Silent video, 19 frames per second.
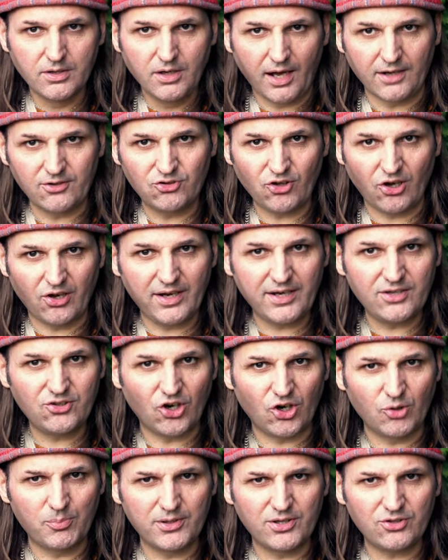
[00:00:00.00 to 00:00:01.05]
And so he
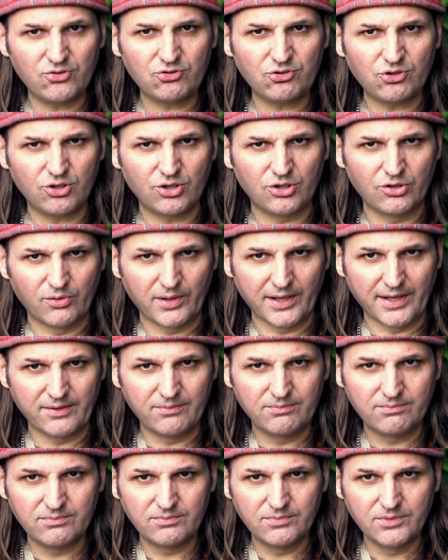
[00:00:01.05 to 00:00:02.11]
told me the story.
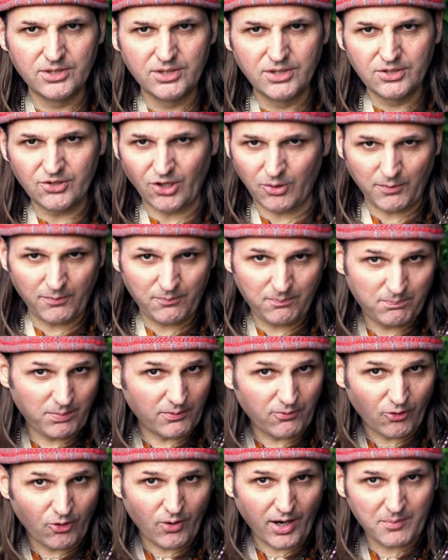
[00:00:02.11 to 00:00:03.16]
So
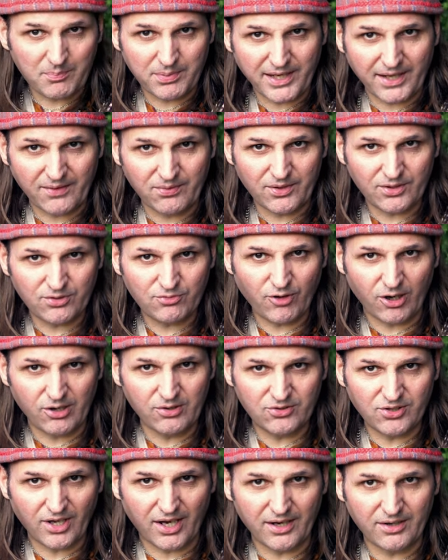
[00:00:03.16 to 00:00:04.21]
before I begin this
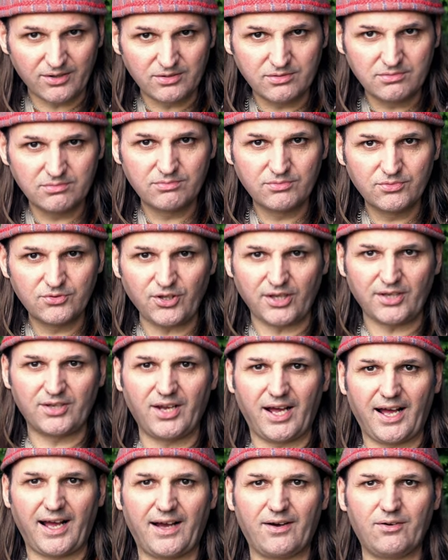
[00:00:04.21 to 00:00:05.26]
folk tale, sit
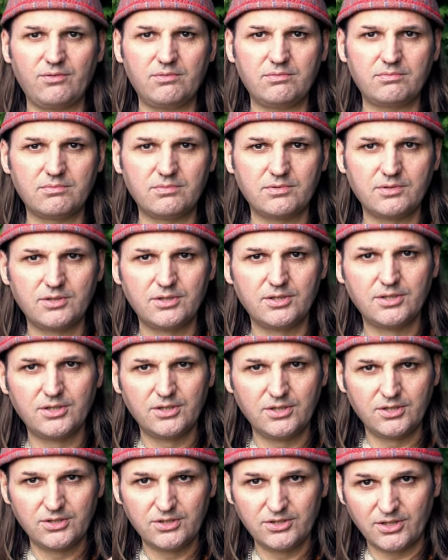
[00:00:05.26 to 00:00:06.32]
down.
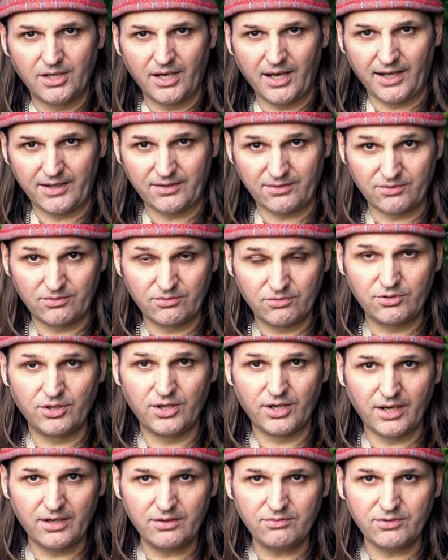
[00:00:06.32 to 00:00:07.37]
And, you
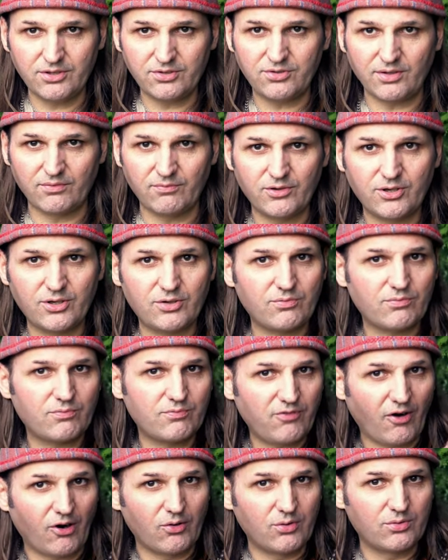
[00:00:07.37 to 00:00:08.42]
know, this
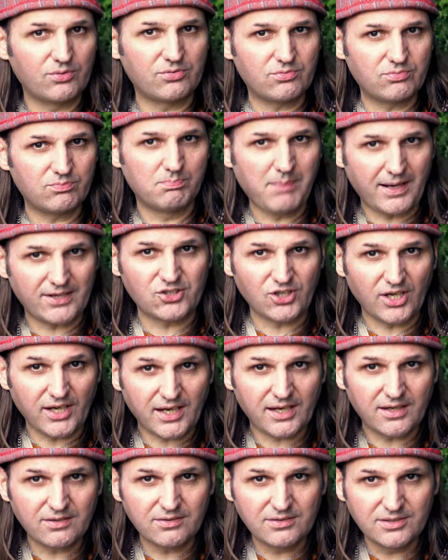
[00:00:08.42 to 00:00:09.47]
involves
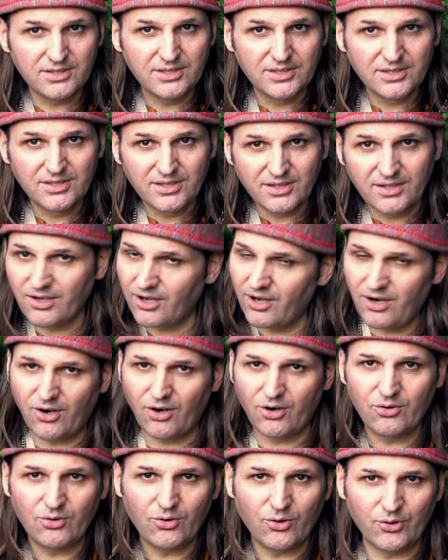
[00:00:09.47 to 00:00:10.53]
magic.
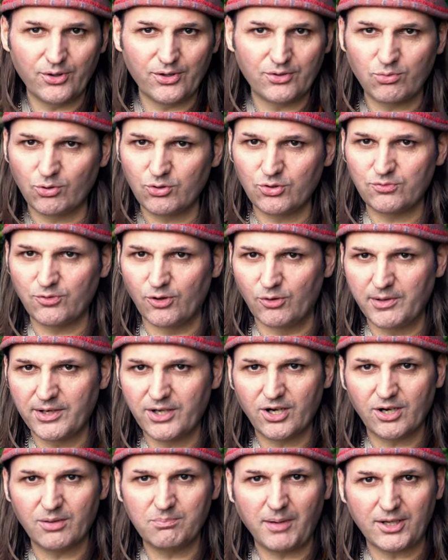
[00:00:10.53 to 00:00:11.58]
Oh, always wonderful when
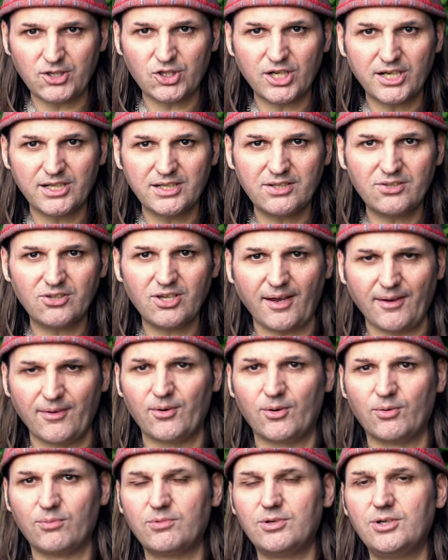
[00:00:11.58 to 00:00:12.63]
you got magic in a
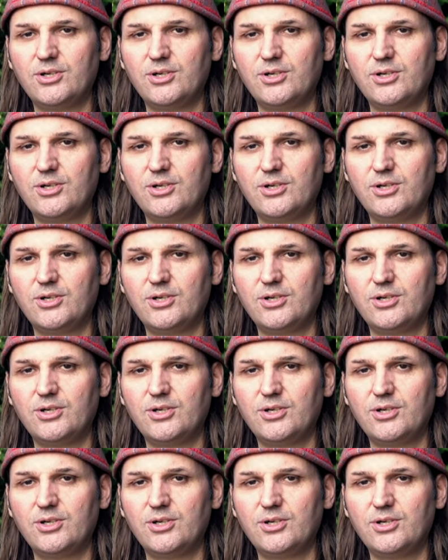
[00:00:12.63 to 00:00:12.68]
tale.